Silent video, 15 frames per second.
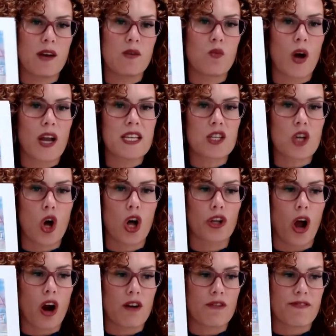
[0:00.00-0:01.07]
One is called
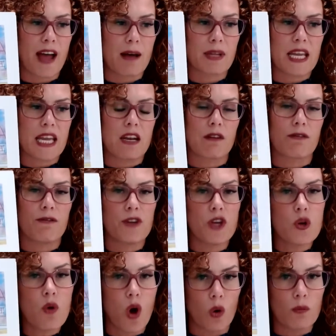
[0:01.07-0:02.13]
Our Family in a Few
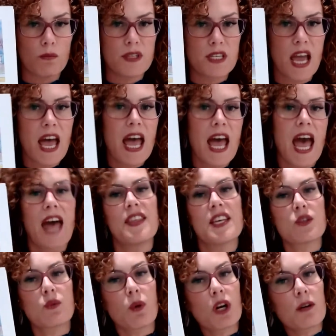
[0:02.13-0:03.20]
Homes. And this
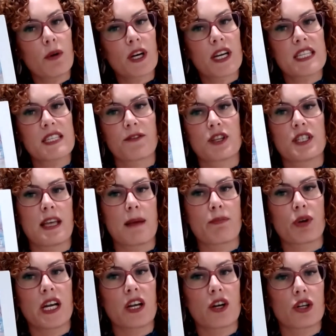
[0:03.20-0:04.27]
workbook is for
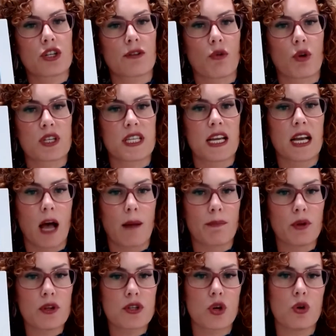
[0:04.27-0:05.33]
separating or divorcing
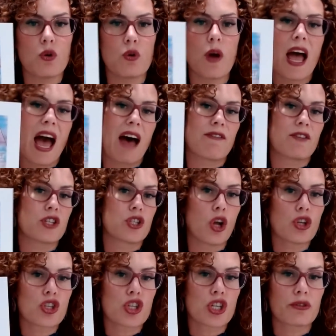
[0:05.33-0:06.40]
couples who have adult
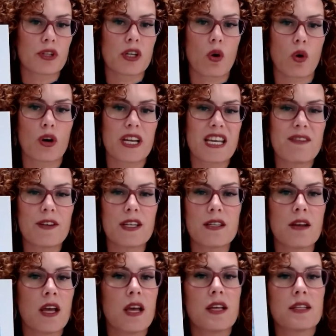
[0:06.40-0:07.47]
children, or even
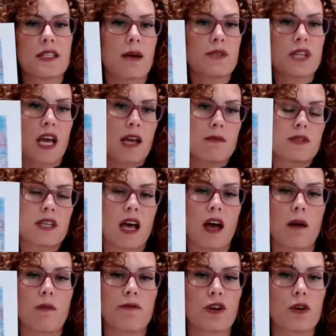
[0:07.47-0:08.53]
sometimes
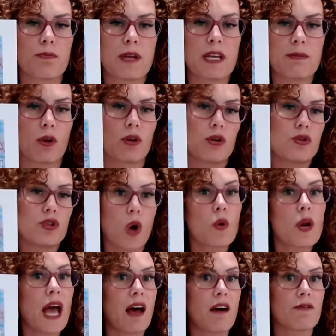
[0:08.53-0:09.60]
for people who don't
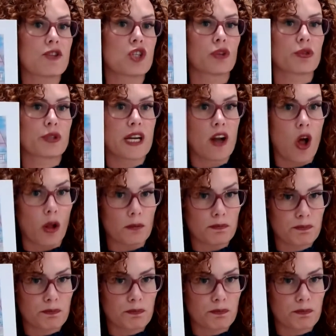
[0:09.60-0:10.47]
have children at all.